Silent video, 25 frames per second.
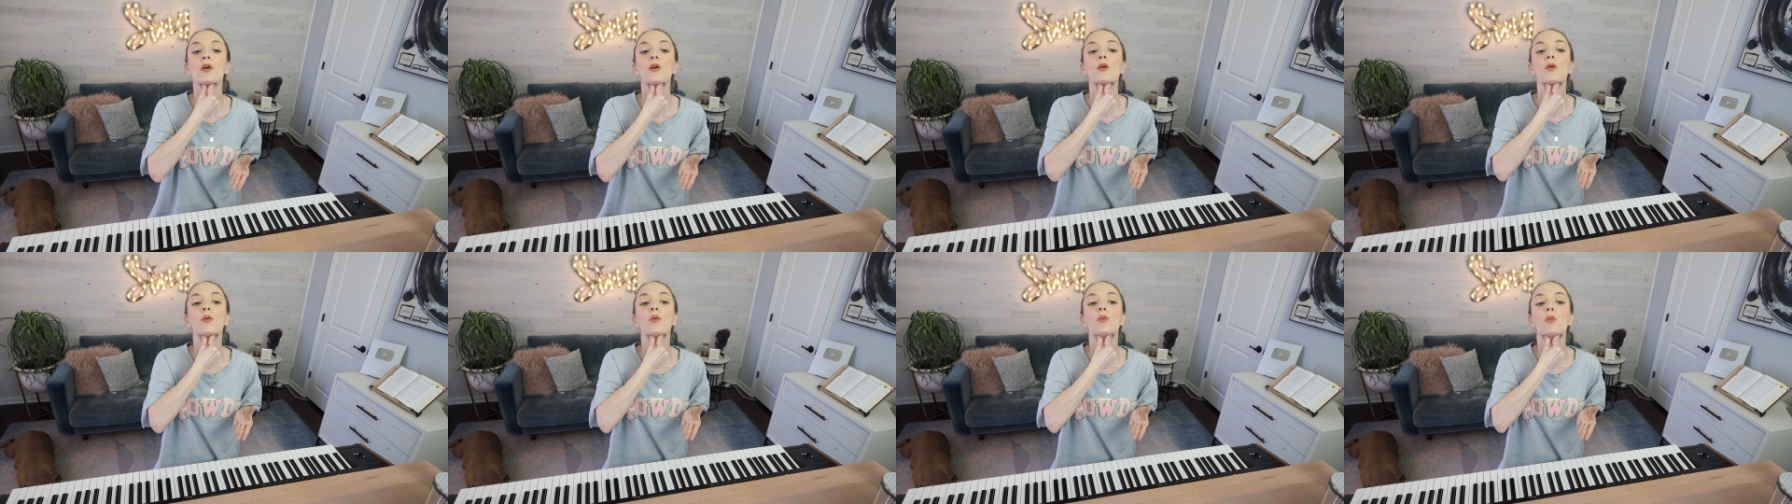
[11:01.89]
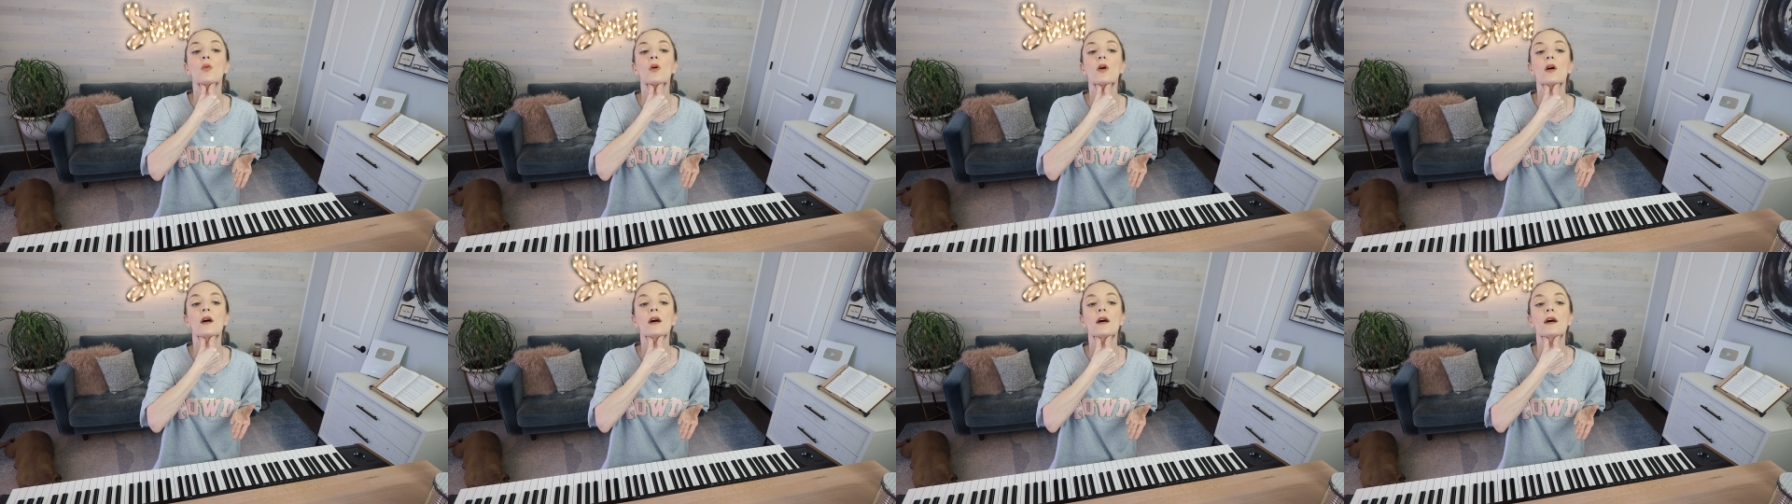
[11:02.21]

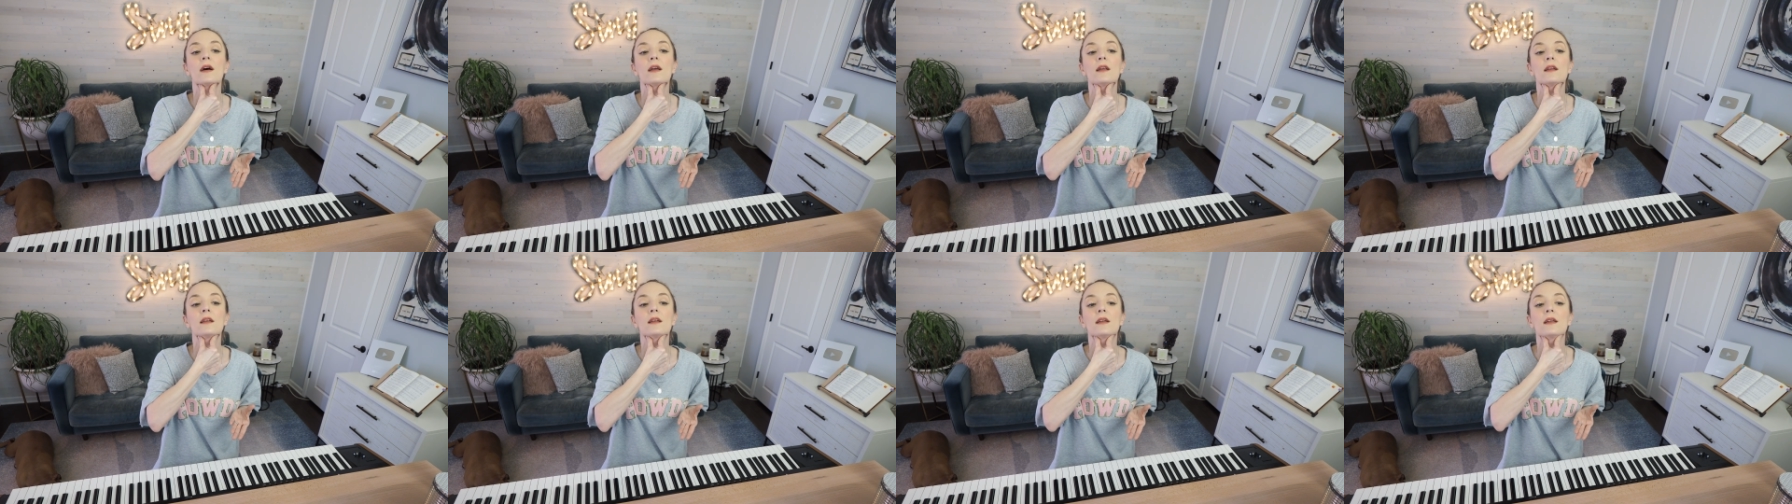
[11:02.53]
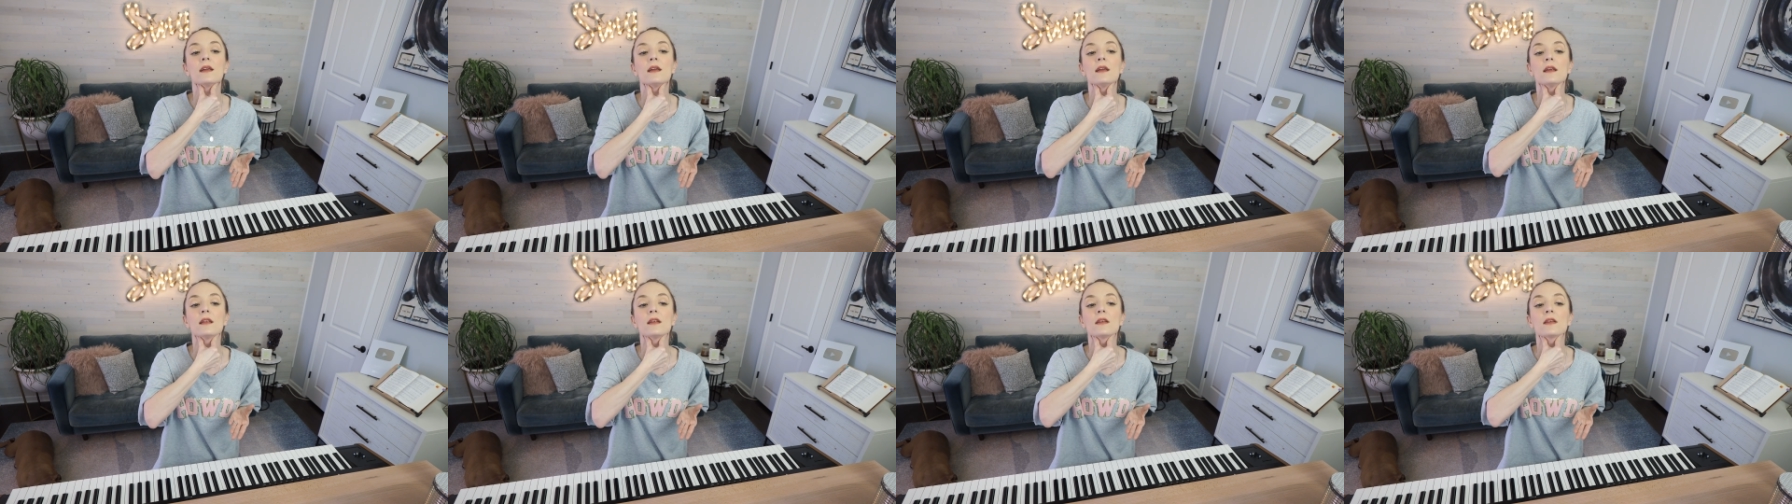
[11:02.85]
widen
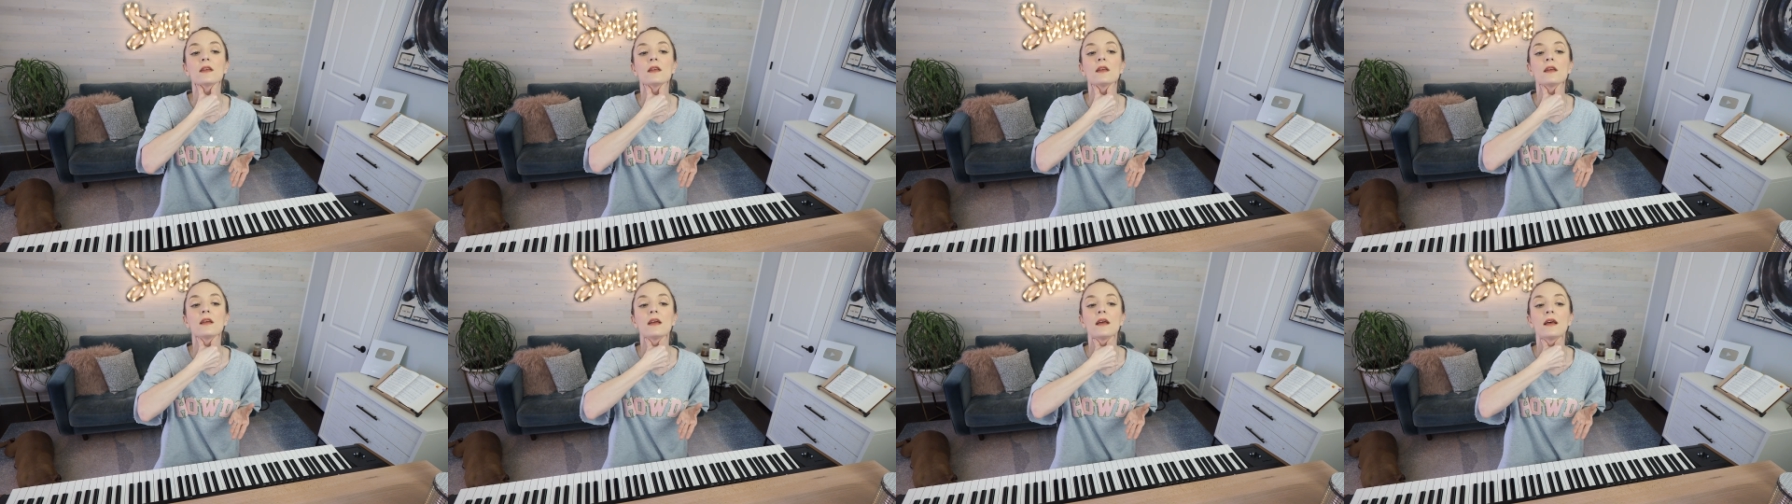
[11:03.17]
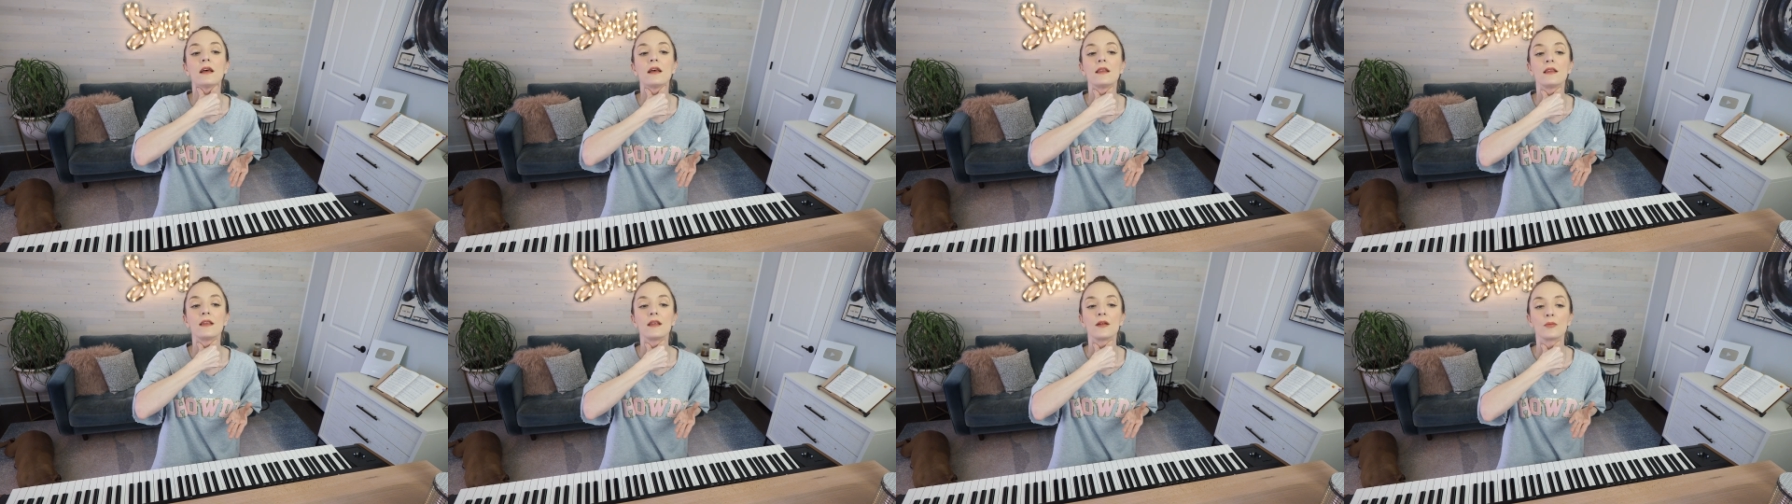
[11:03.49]
it,
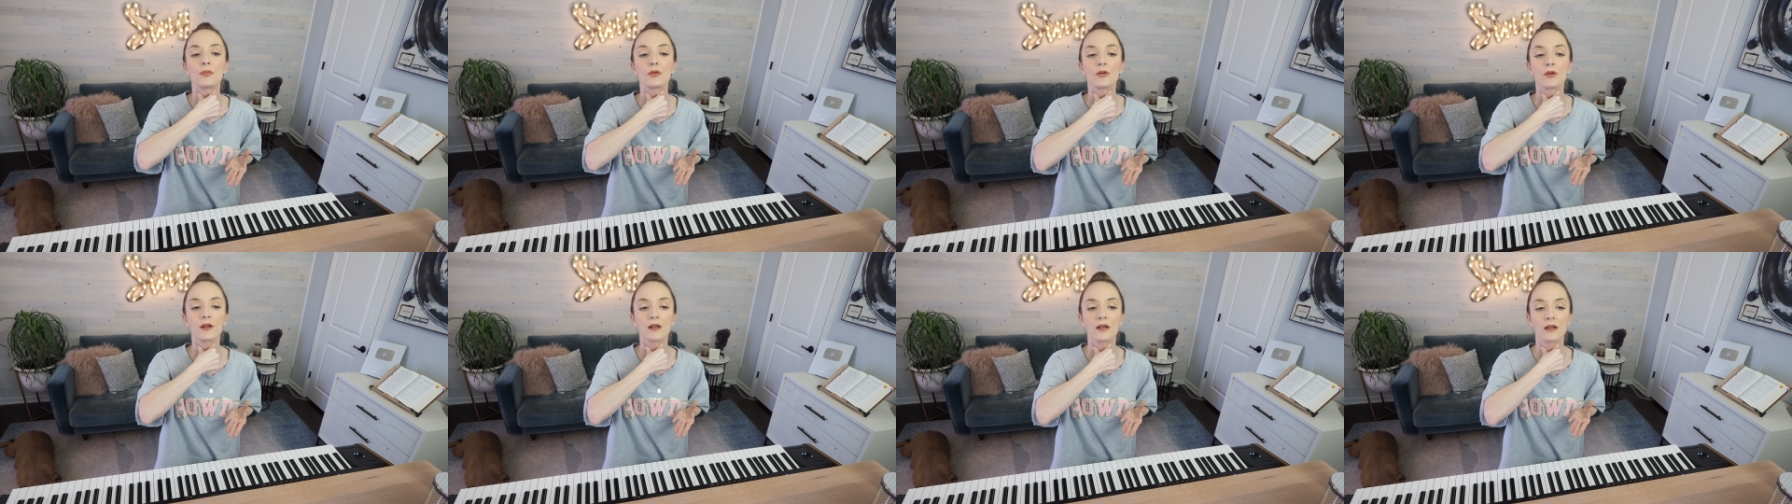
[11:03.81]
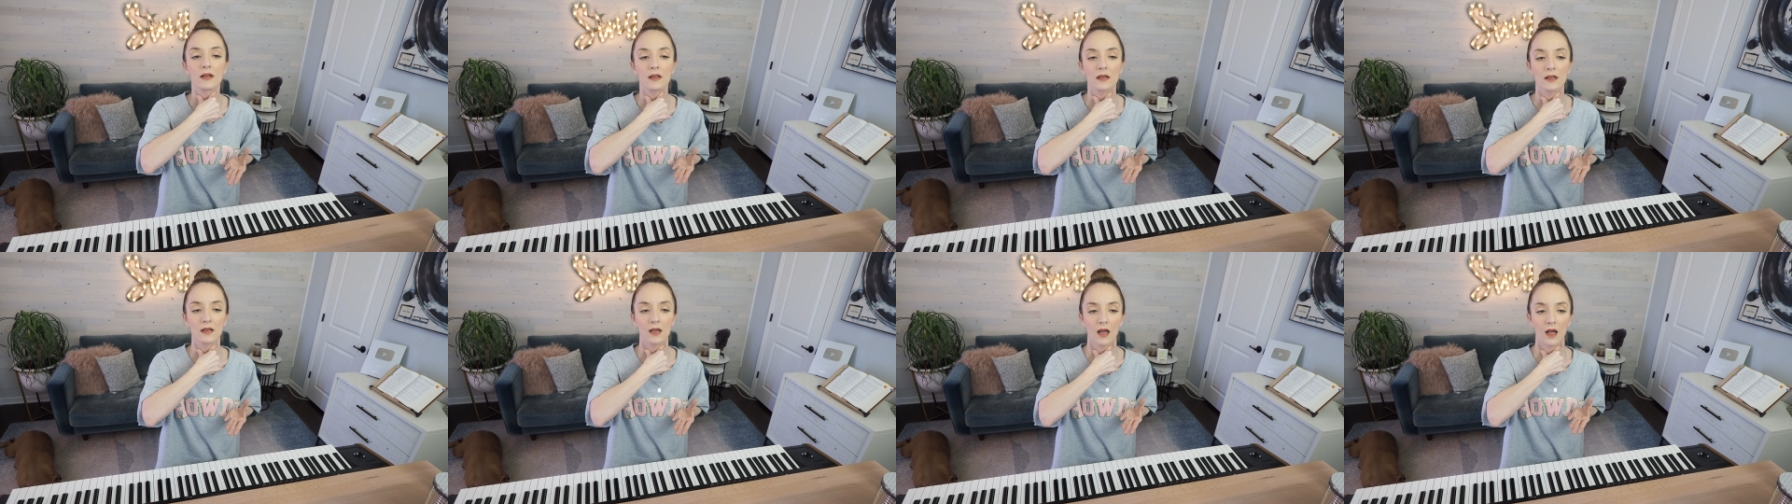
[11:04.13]
and then bring
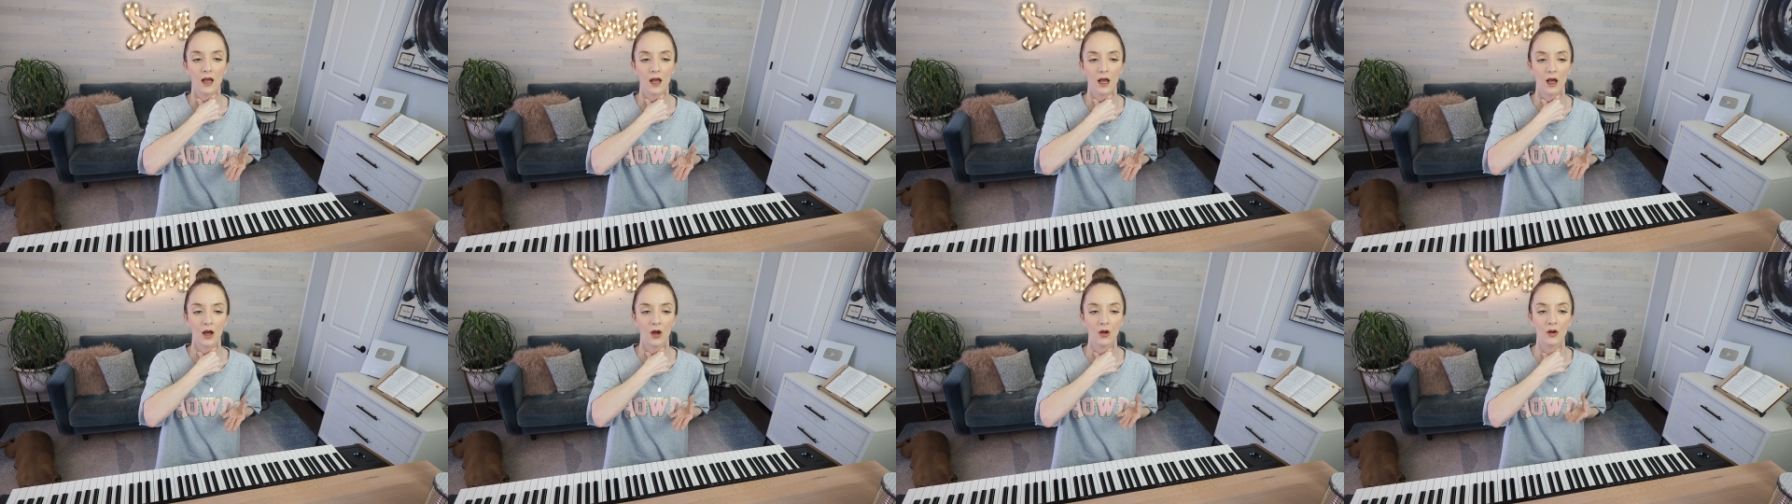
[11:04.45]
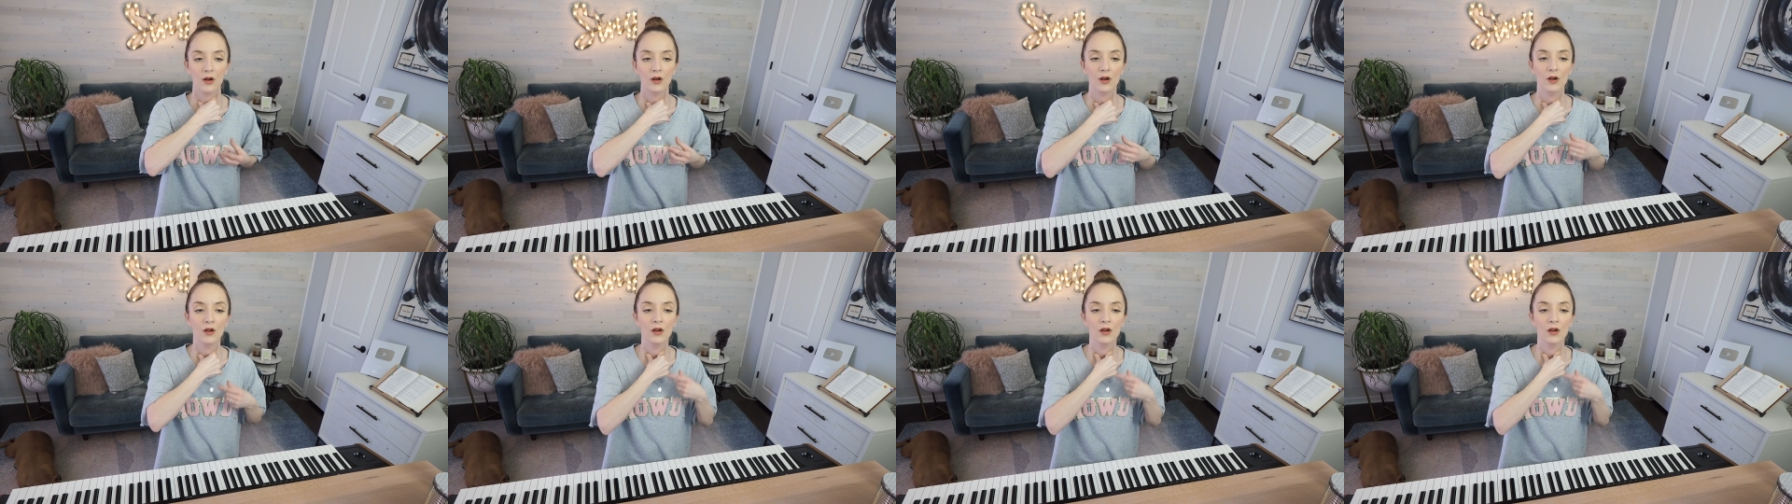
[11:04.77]
it down.